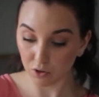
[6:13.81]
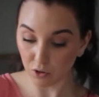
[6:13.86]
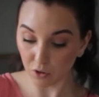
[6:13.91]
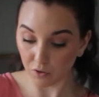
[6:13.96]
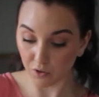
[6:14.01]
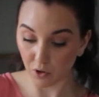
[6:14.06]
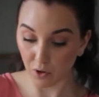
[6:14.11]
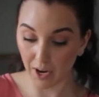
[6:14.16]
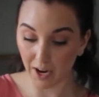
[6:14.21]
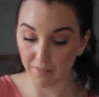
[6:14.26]
So
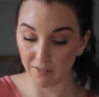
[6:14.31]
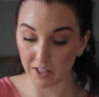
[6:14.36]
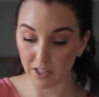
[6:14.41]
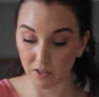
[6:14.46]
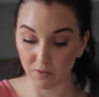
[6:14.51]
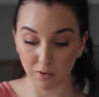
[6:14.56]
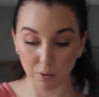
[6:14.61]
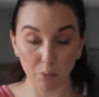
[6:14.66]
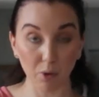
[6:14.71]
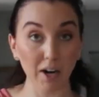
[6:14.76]
if you have this
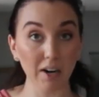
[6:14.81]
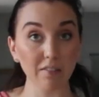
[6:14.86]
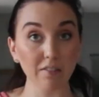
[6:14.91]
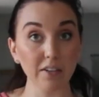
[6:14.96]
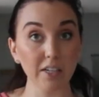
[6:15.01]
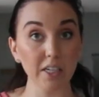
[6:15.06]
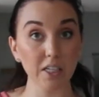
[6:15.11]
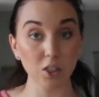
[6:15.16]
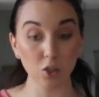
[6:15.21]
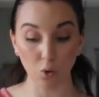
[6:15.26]
for
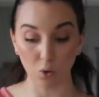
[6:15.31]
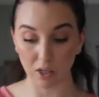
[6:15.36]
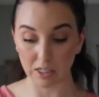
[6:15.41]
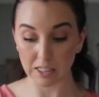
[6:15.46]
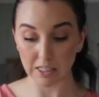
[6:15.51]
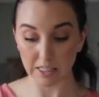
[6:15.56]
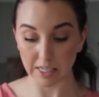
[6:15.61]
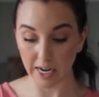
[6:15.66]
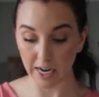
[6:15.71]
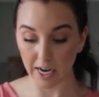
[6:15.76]
breakfast or a
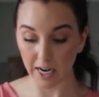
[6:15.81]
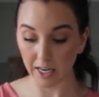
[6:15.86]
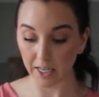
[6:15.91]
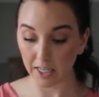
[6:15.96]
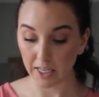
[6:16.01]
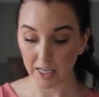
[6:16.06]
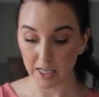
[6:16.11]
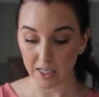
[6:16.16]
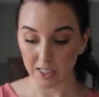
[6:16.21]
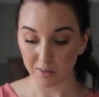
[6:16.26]
snack,
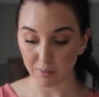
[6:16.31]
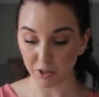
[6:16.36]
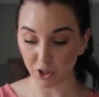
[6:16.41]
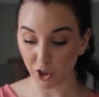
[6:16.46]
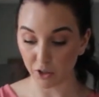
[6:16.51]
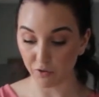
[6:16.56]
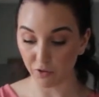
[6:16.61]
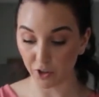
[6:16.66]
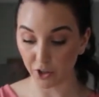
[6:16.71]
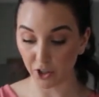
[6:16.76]

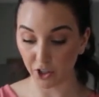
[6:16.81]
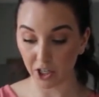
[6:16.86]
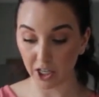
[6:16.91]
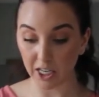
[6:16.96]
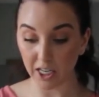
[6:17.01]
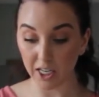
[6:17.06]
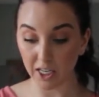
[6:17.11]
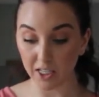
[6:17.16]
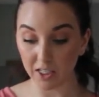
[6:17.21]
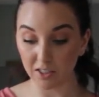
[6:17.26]
especially for your
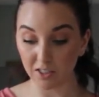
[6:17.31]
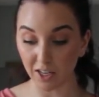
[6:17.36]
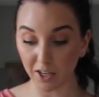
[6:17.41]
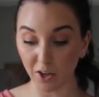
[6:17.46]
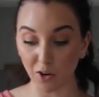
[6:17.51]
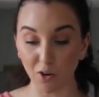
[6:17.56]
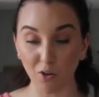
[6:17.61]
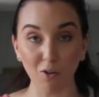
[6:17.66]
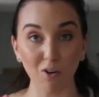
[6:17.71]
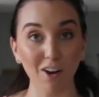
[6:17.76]
kids, I
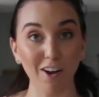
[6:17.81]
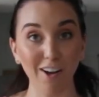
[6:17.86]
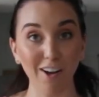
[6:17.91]
know